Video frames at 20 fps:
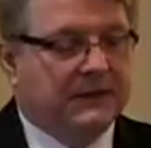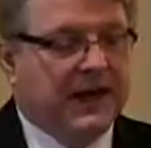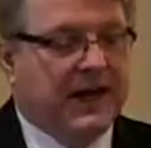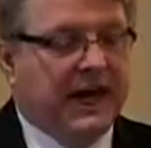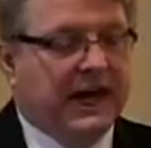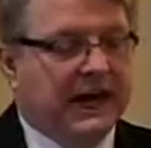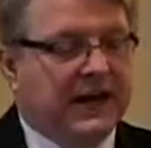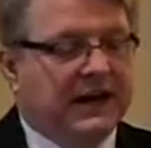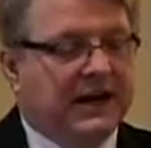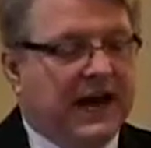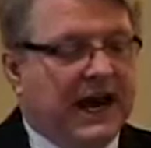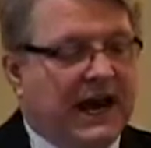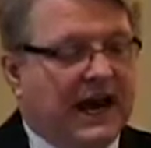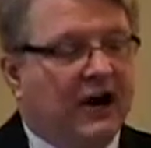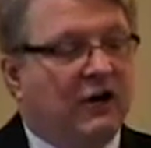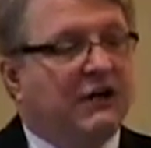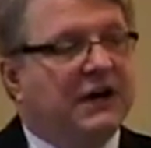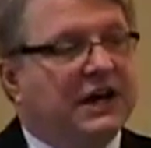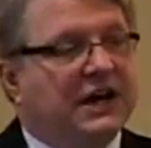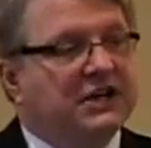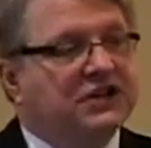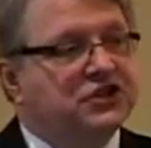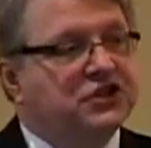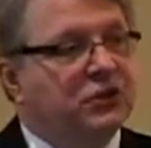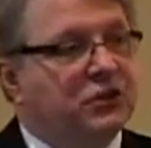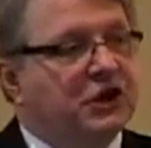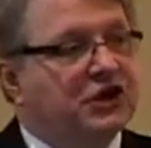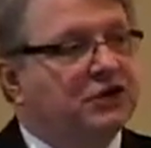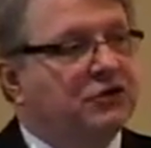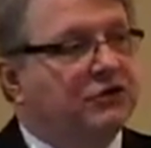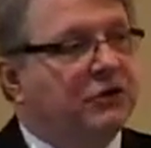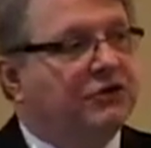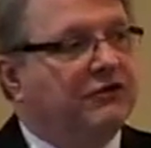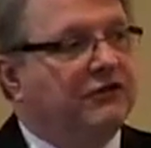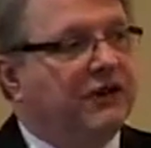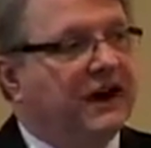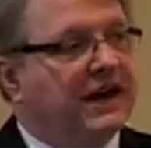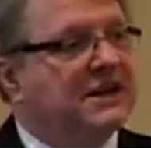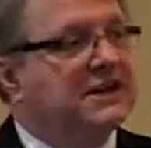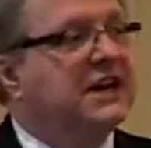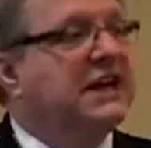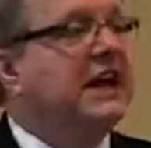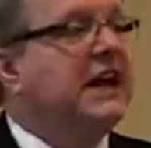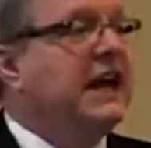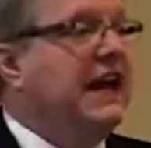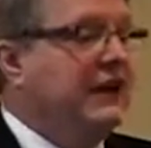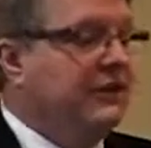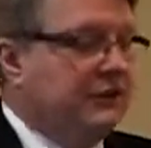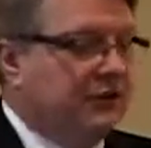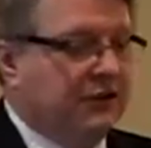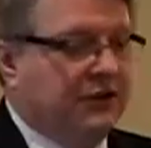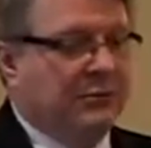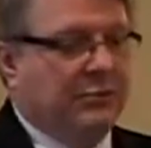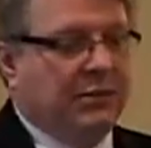and how that is going to affect either the